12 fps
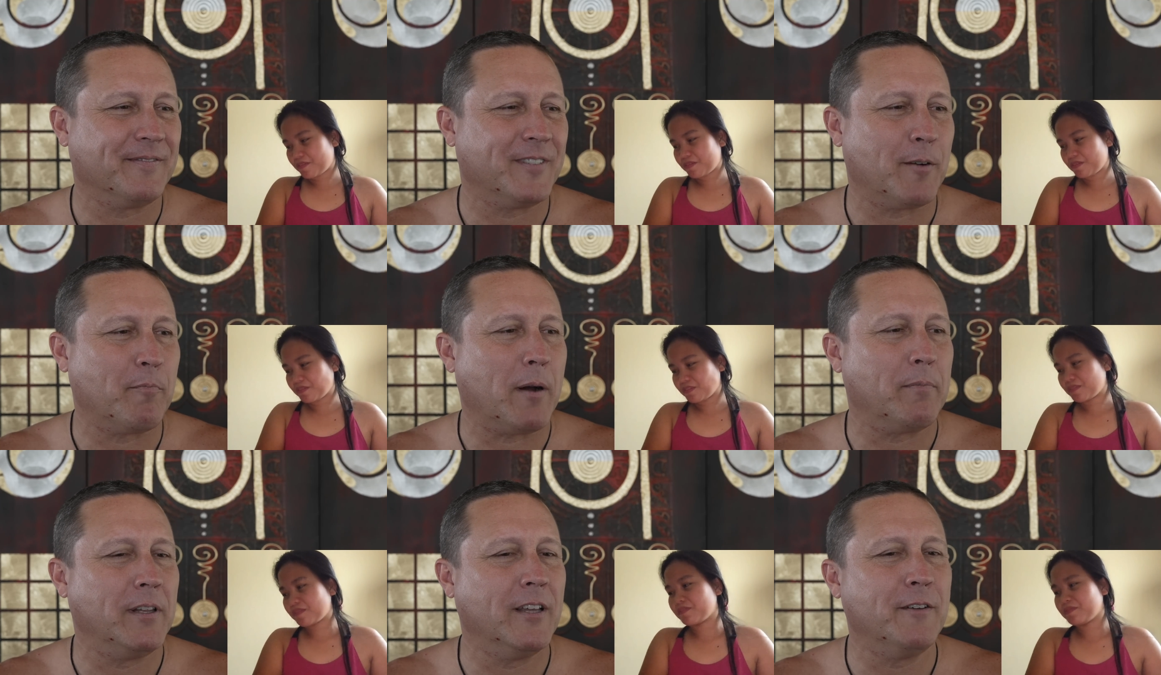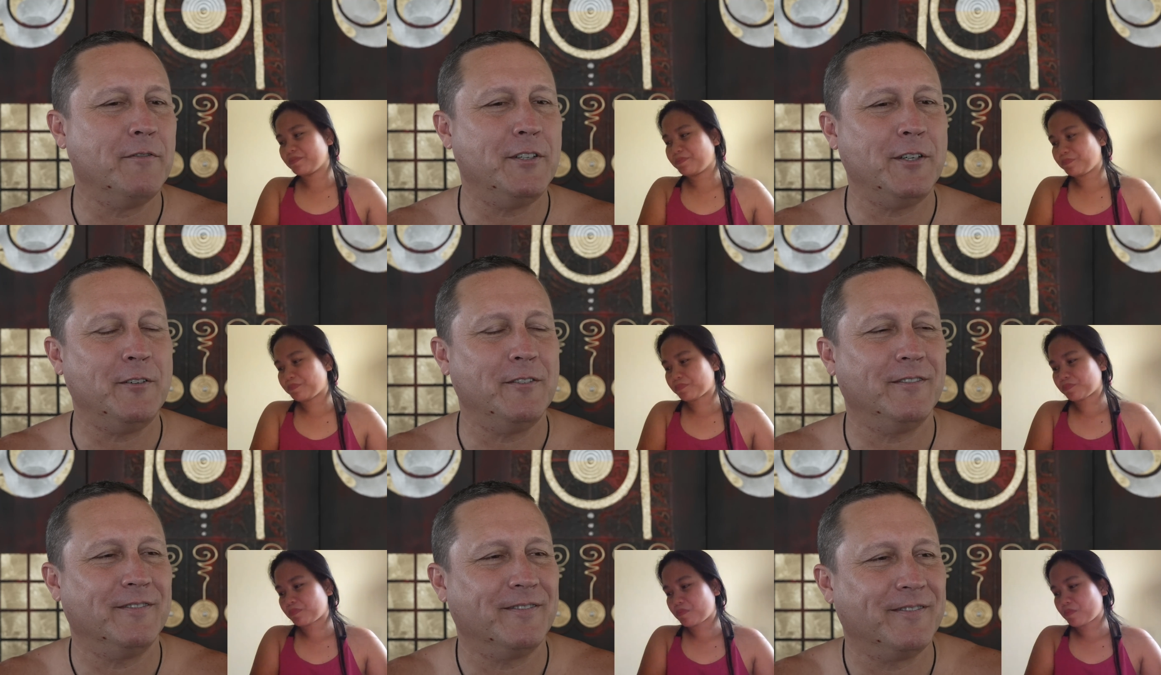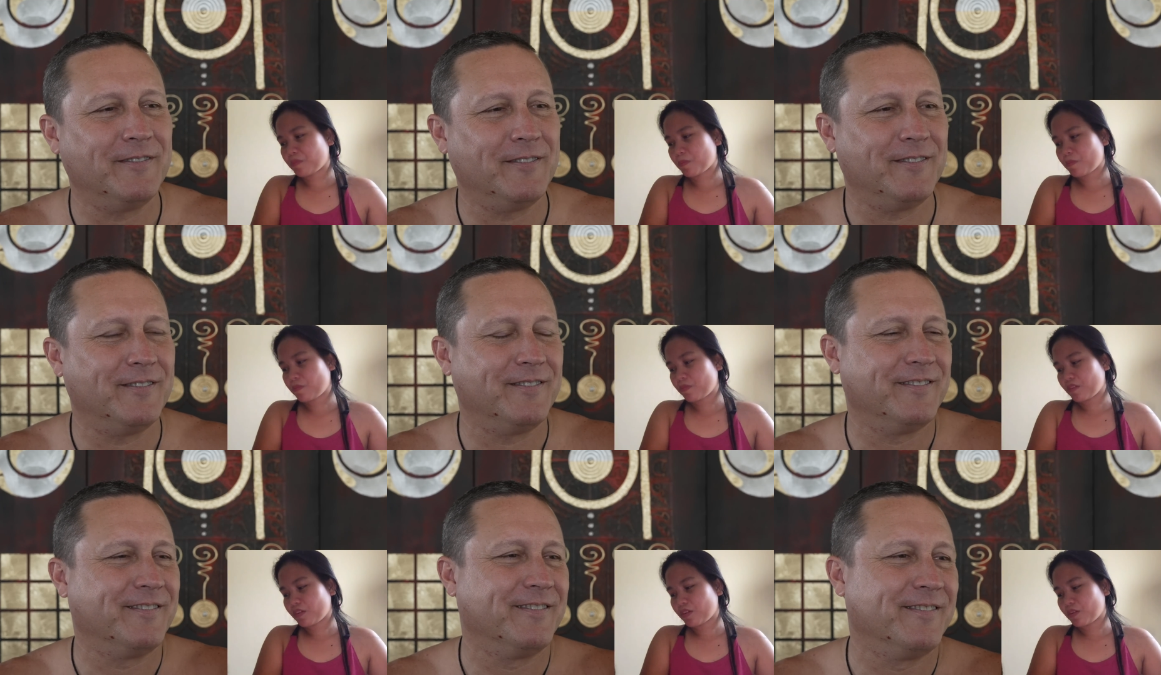Speaker 1: Now, Papa loves you. Wow.
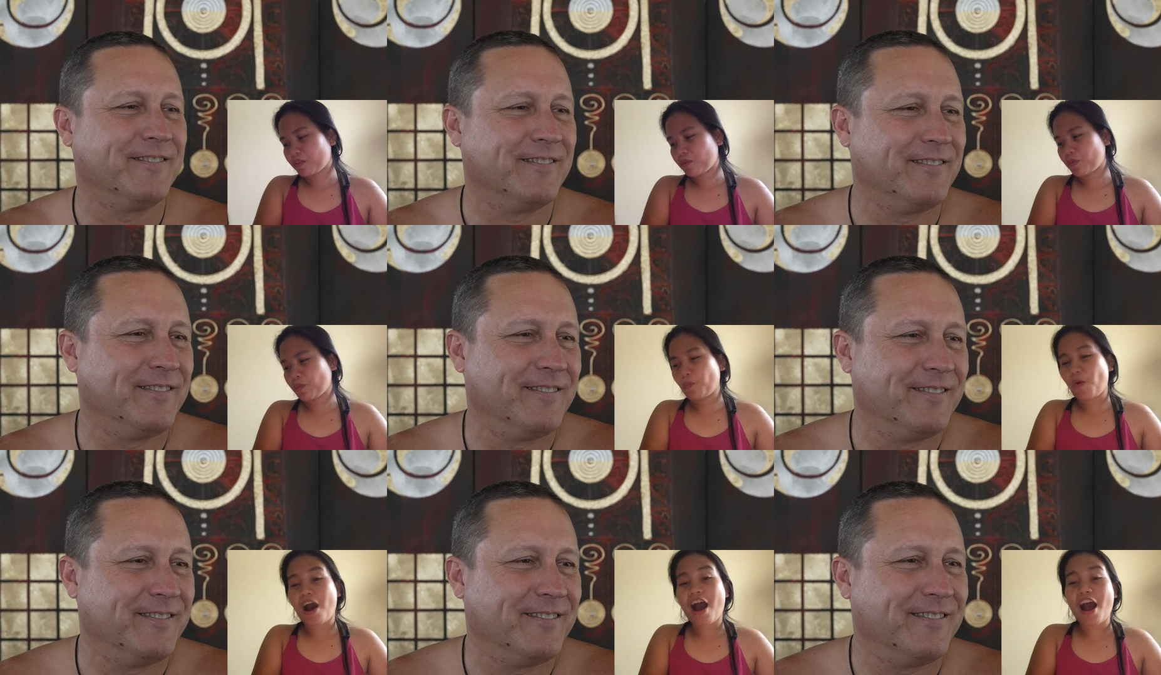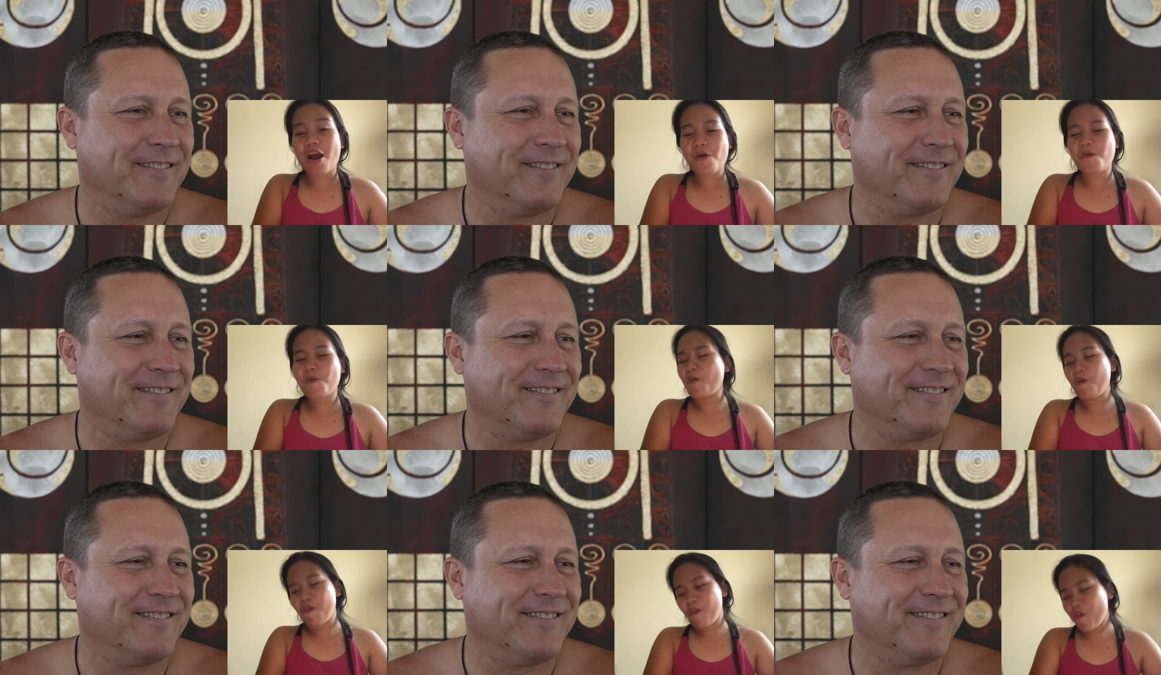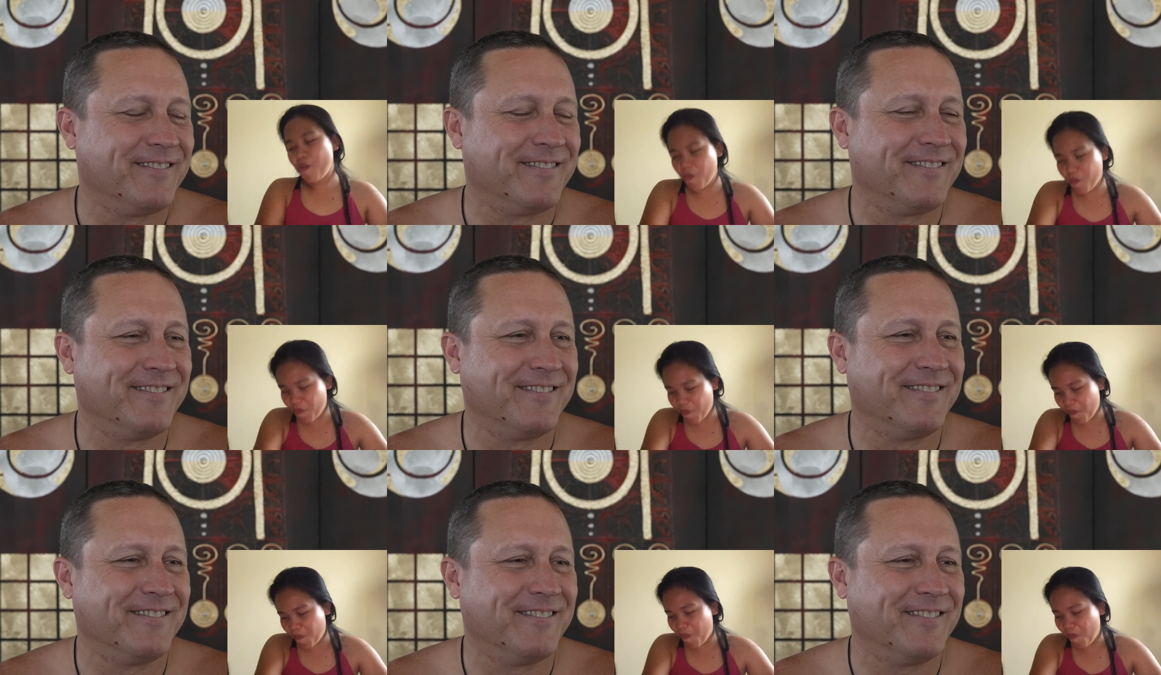
Speaker 2: All
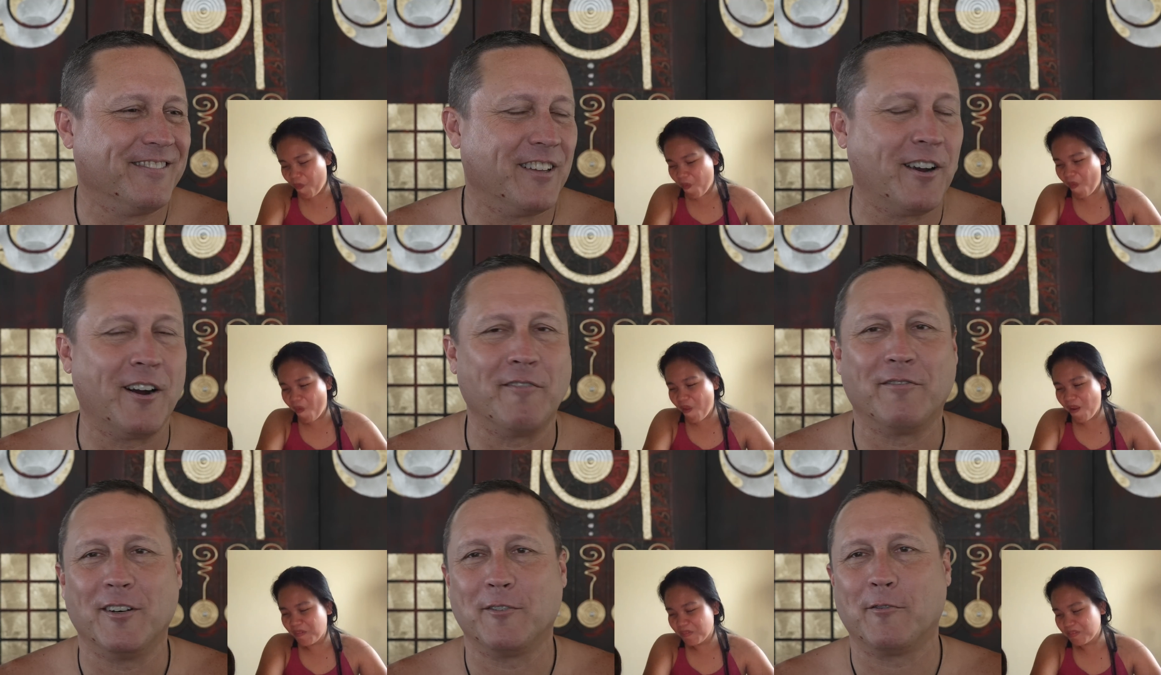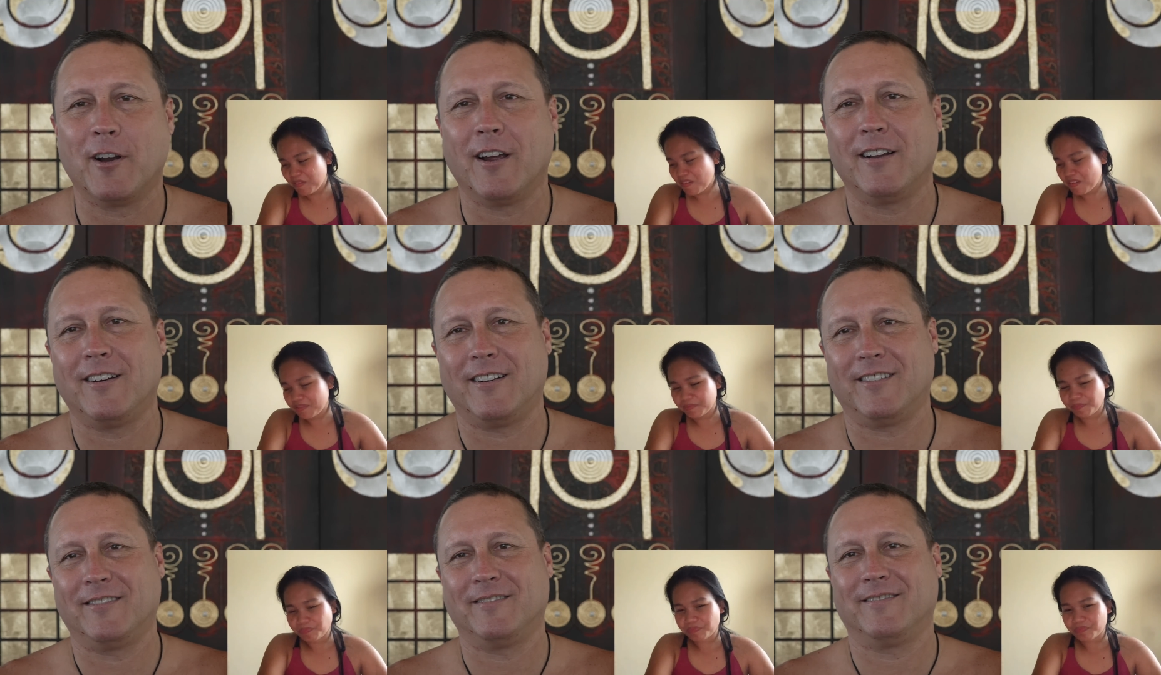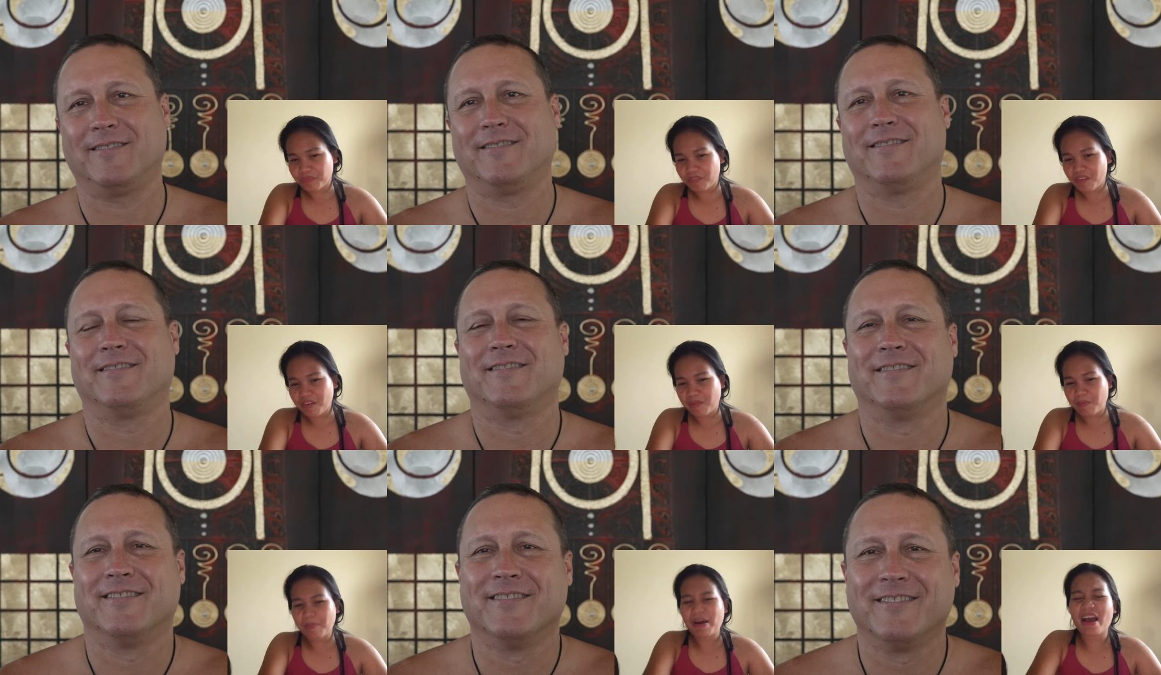
Speaker 1: right, folks. We're out of here.
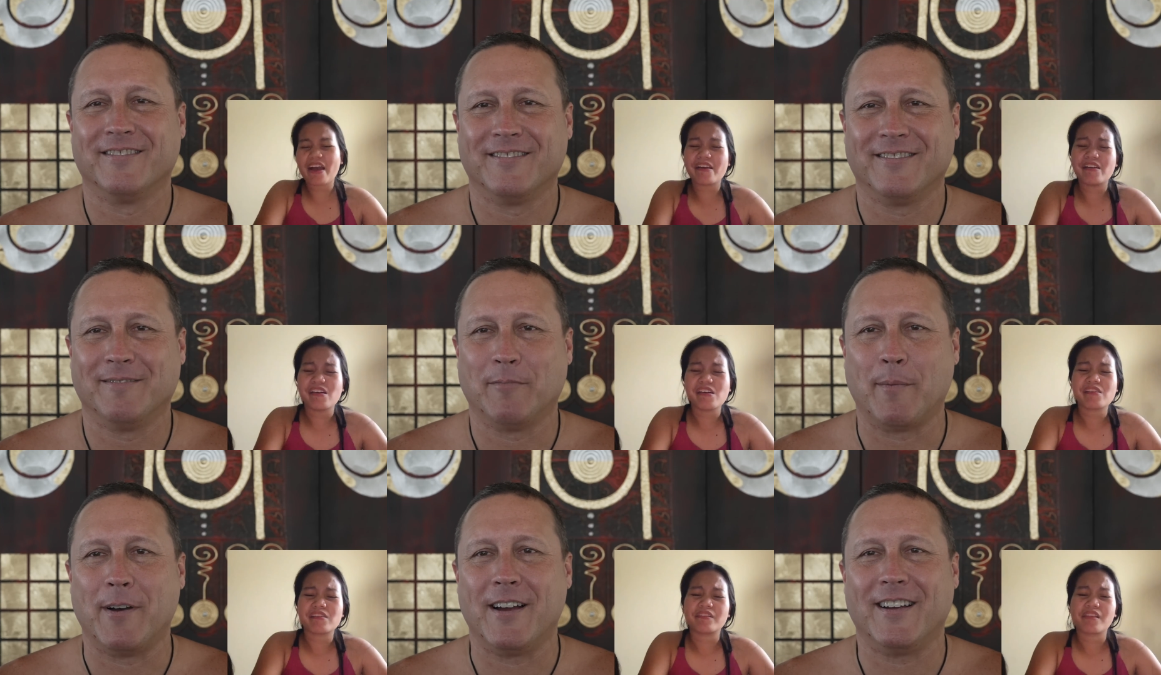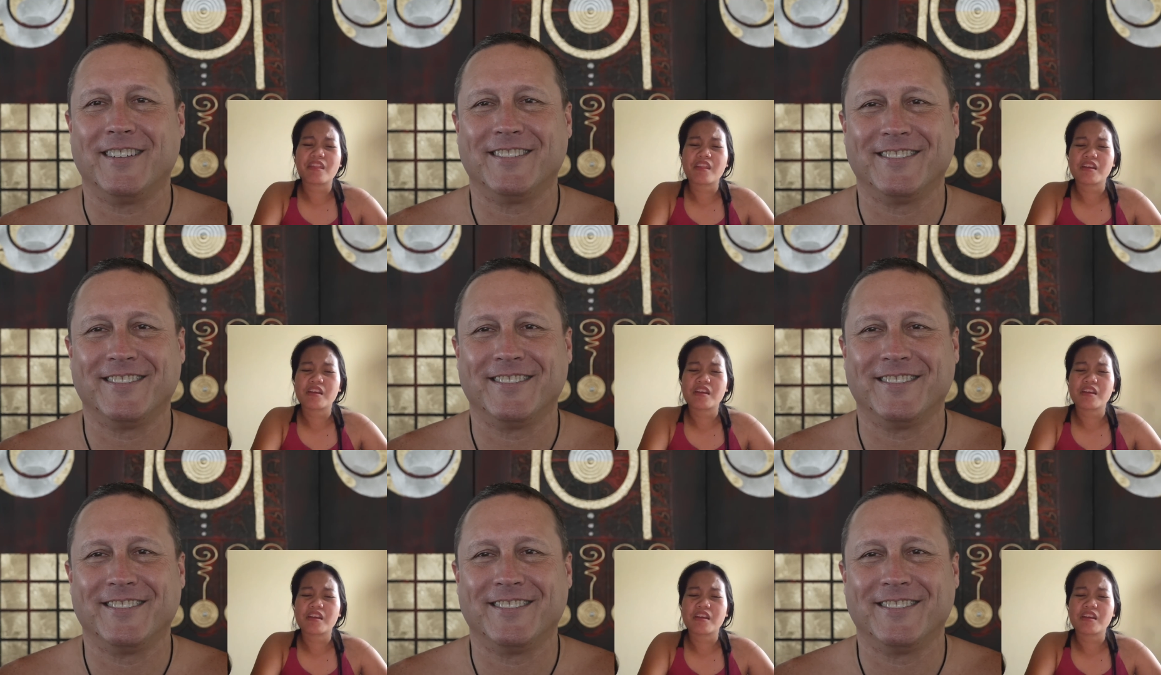
Speaker 2: Bye-bye.
Speaker 1: Bye-bye.